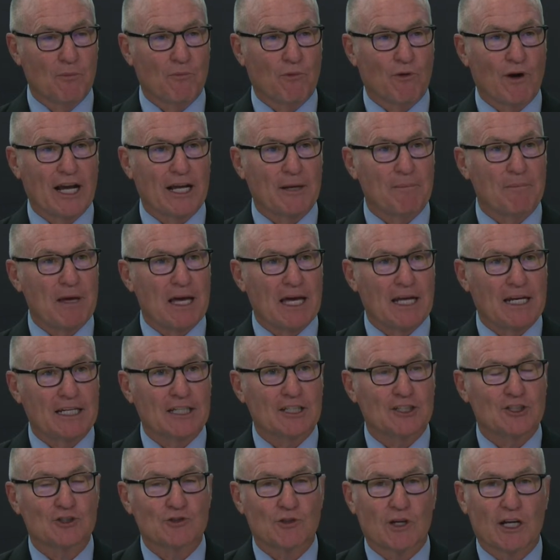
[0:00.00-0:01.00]
pragmatic
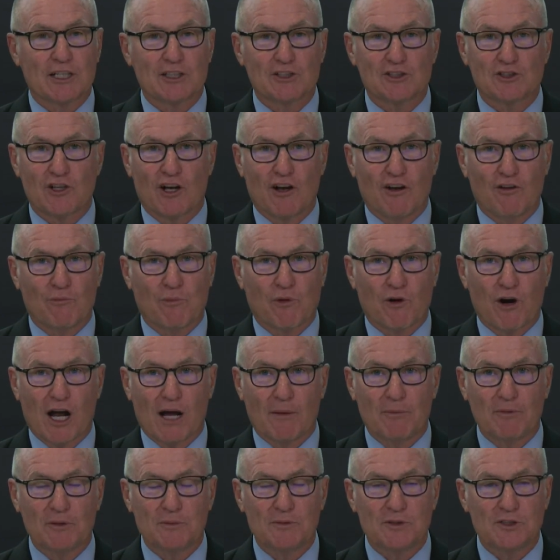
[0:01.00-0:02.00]
in trying to solve
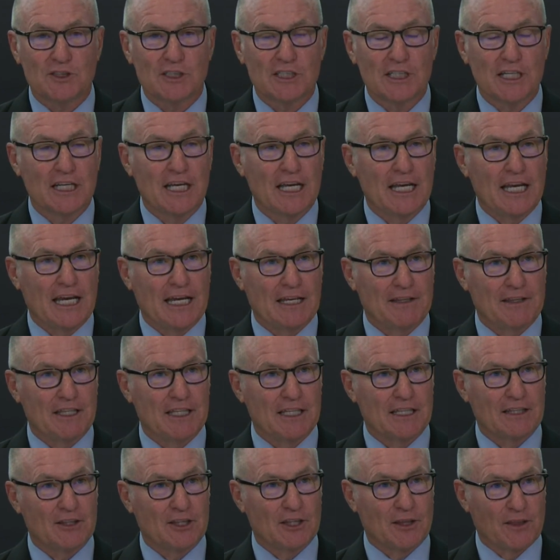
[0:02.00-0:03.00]
problems, and
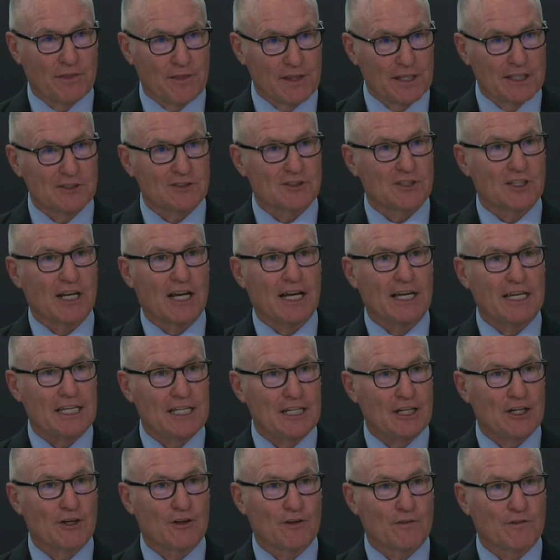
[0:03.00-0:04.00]
the things that I
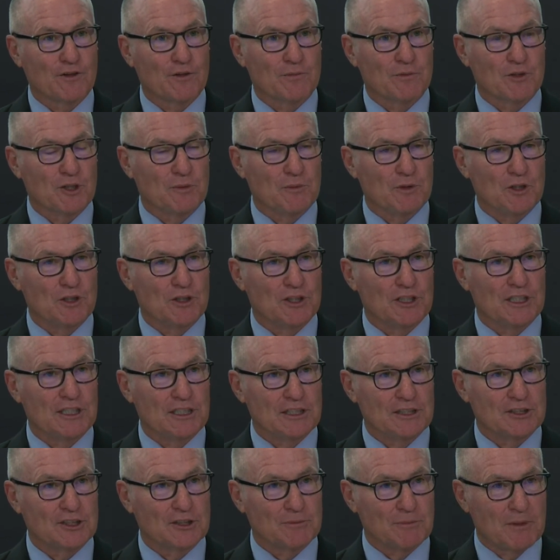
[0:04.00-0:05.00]
hear from
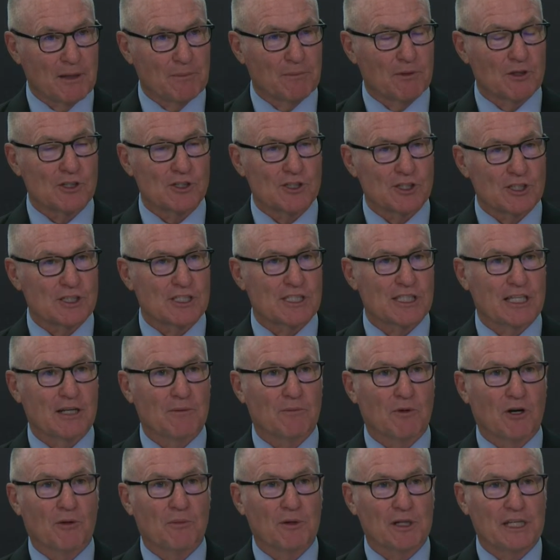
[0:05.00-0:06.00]
communities, members in Santa
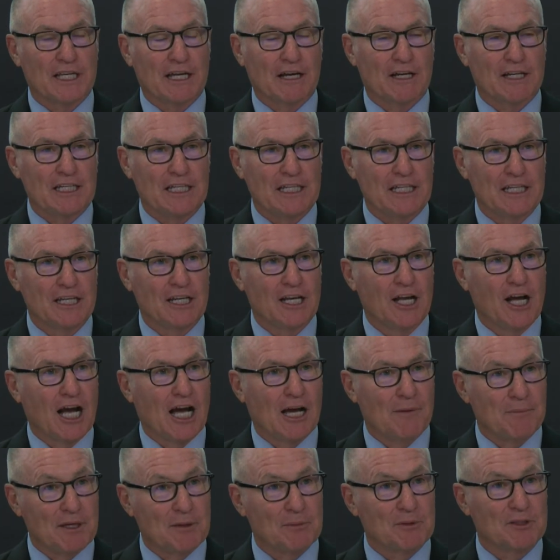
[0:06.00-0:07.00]
Barbara County,
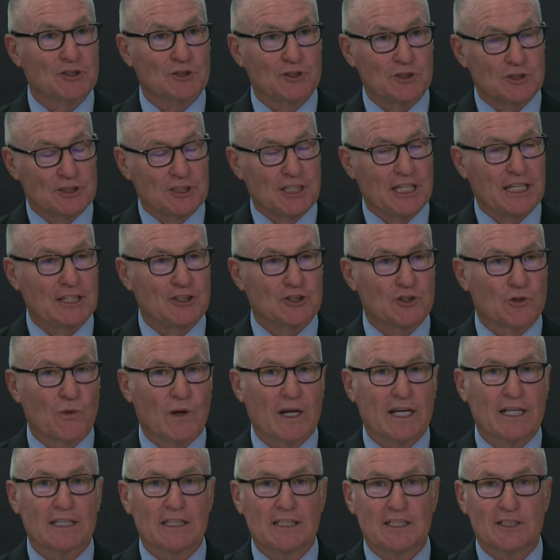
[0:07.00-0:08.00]
I'm able to take
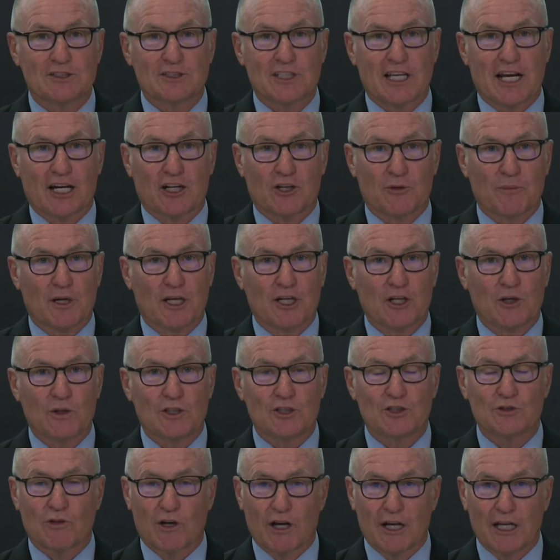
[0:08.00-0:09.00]
directly to Sacramento and
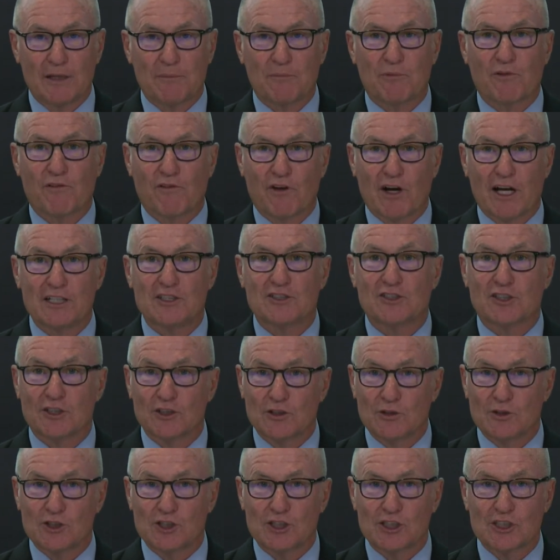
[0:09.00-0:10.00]
try and provide
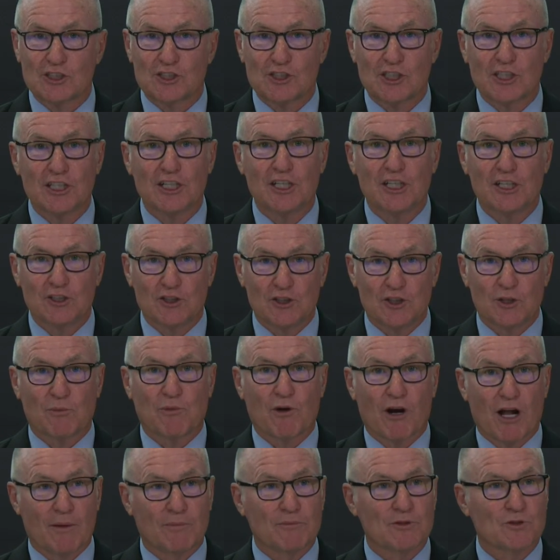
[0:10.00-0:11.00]
solutions to the
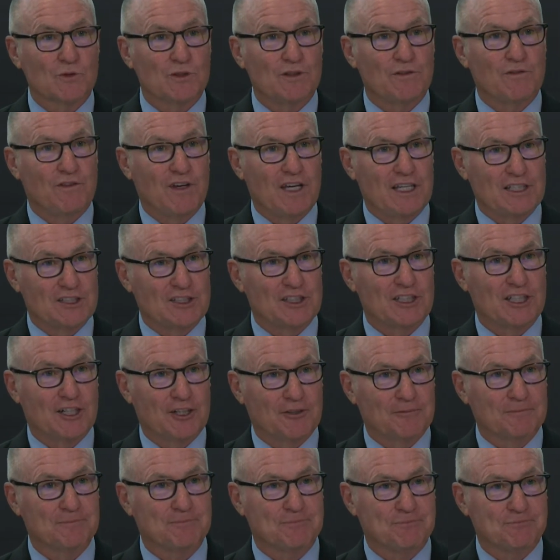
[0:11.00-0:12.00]
problems we face here.